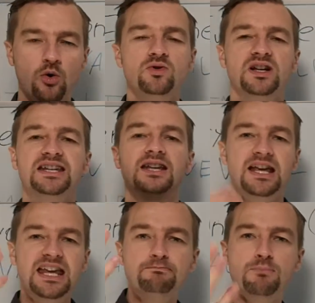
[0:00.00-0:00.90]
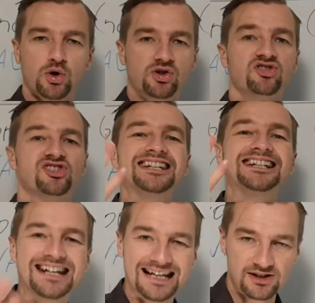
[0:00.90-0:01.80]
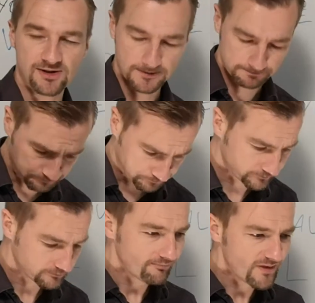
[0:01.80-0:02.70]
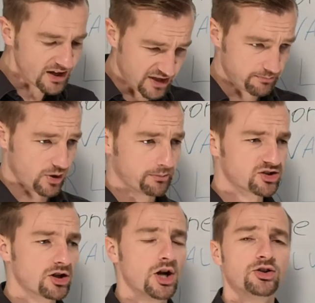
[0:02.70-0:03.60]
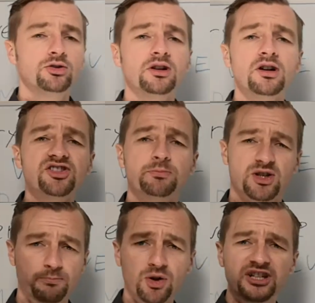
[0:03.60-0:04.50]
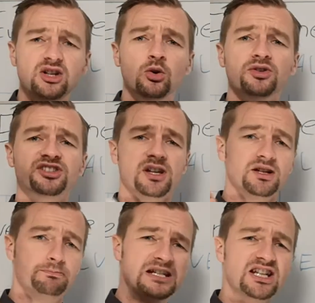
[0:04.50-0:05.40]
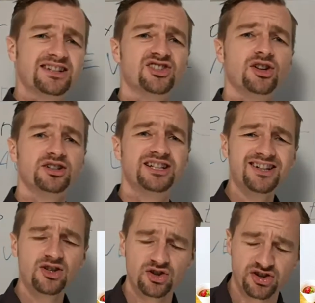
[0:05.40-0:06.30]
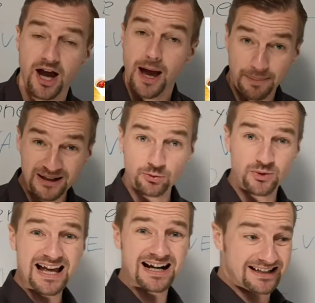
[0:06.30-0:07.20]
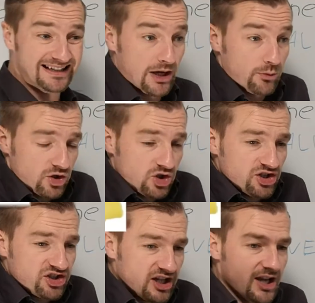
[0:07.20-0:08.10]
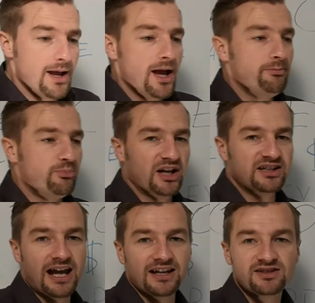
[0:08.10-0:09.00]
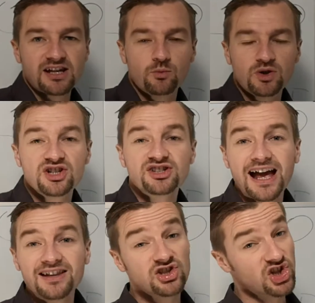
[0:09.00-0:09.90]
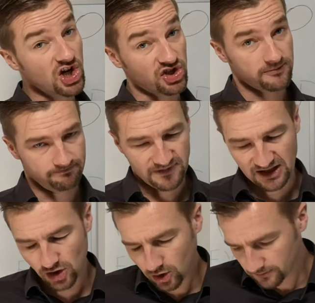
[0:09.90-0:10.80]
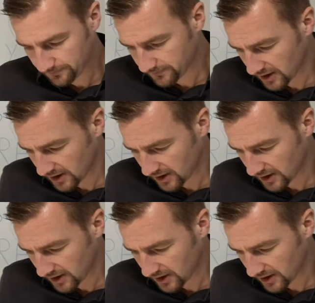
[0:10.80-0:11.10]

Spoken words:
only emergency tents. They promised to their customers multi-course Michelin star dinners, but in reality they were just bread and sandwiches and cheese. That's all.